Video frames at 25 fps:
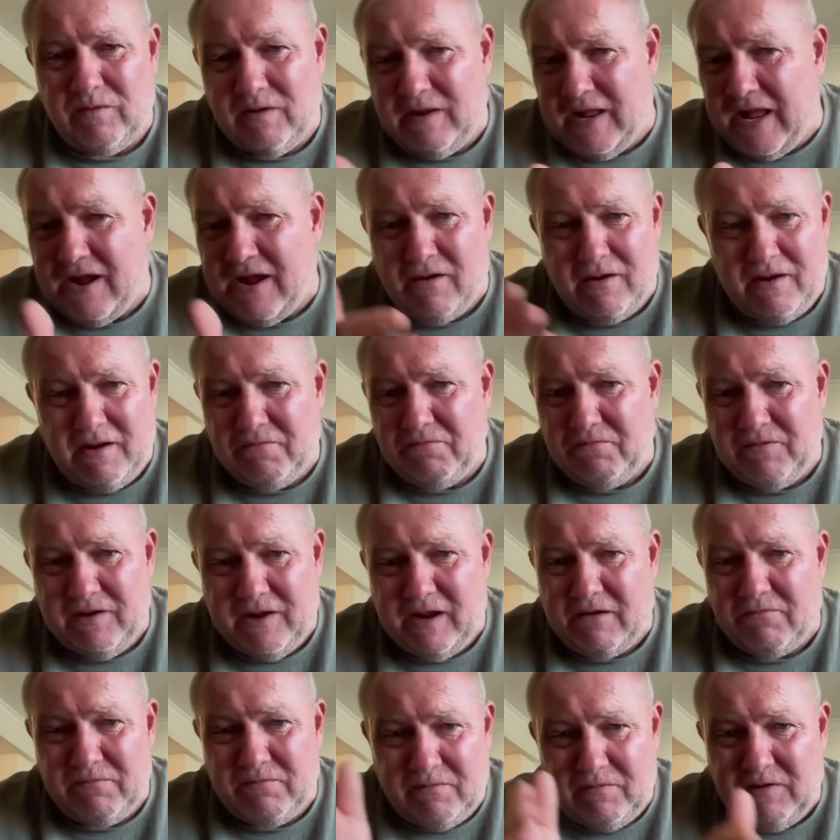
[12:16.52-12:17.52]
How
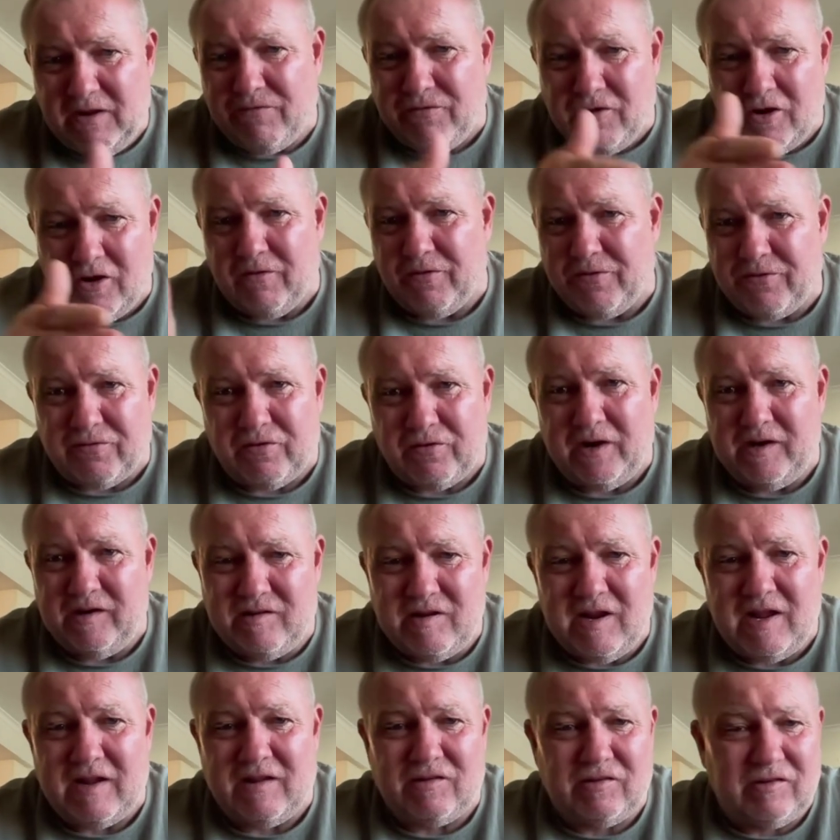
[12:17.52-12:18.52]
if I got 3
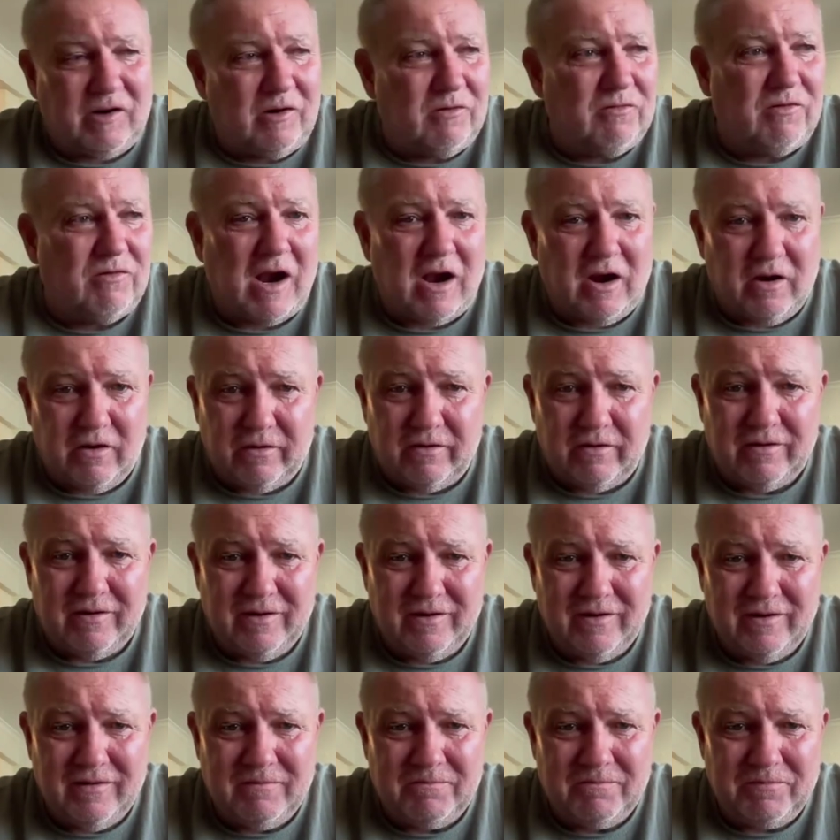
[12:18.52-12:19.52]
texts in a row,
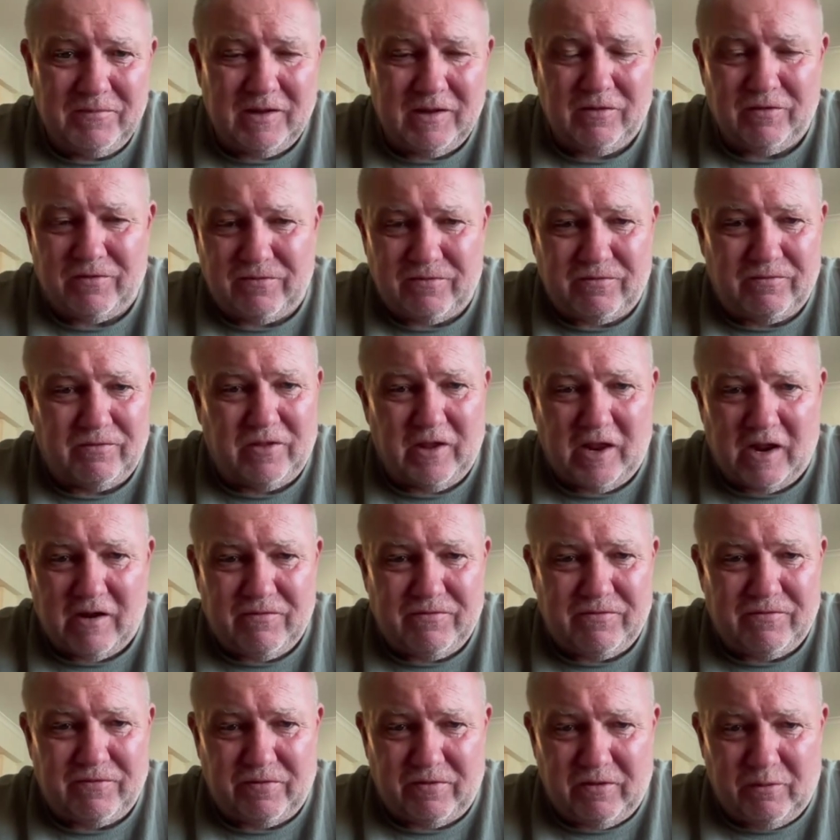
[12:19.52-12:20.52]
in
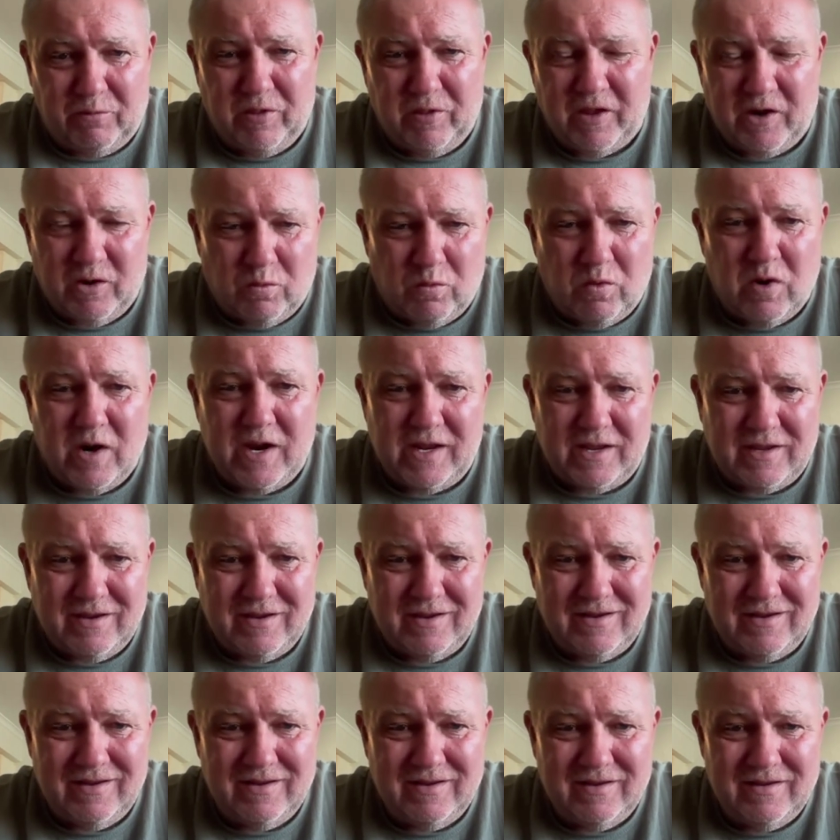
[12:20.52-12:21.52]
within a week,
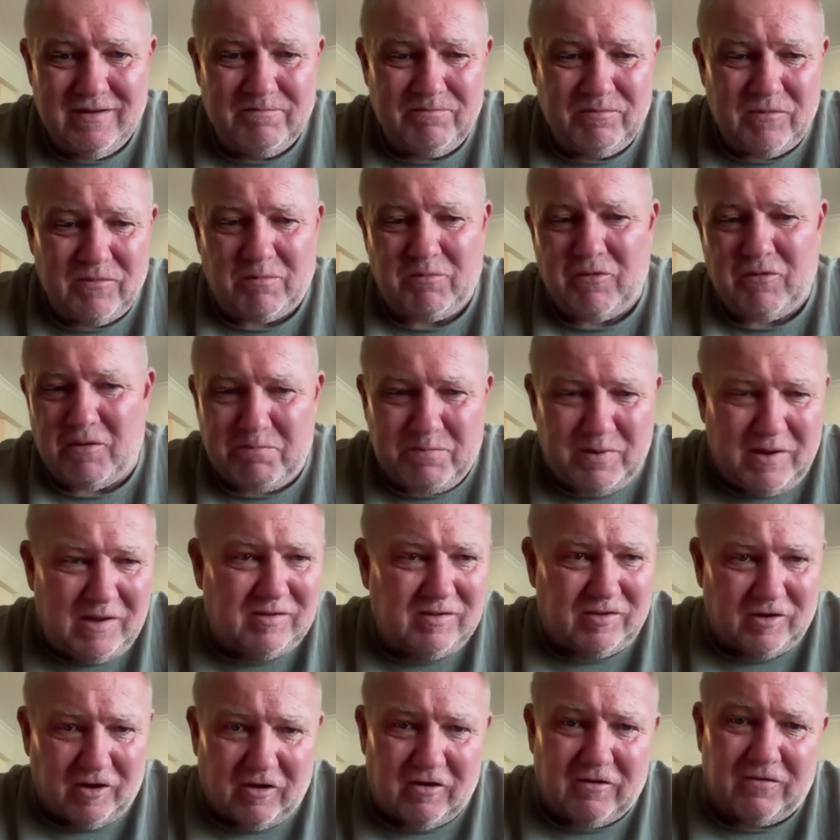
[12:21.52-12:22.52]
I'm like
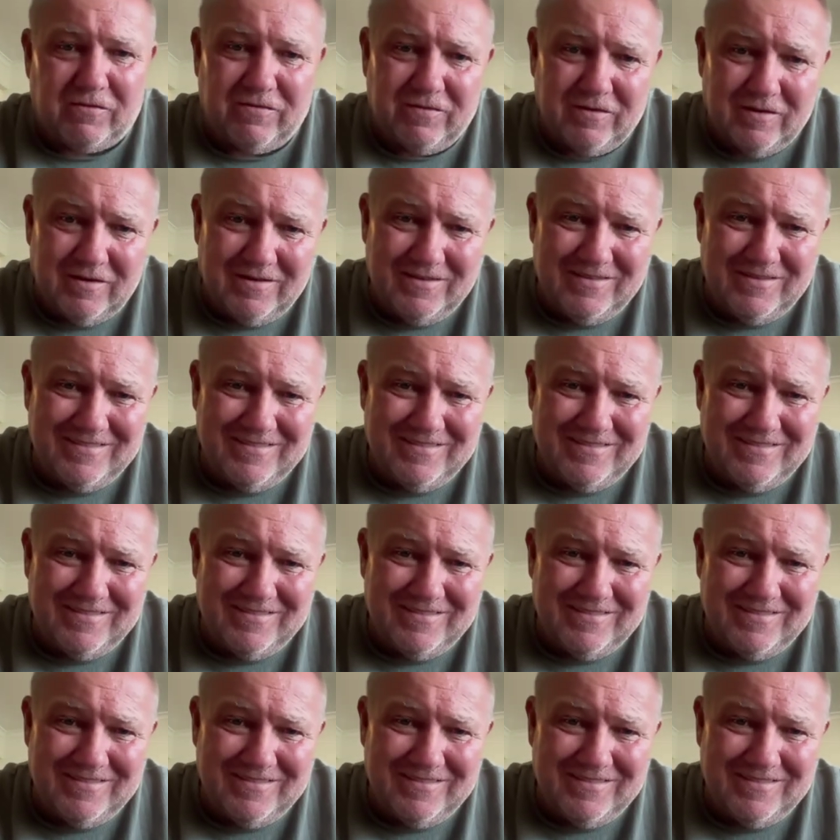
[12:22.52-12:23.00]
piss off.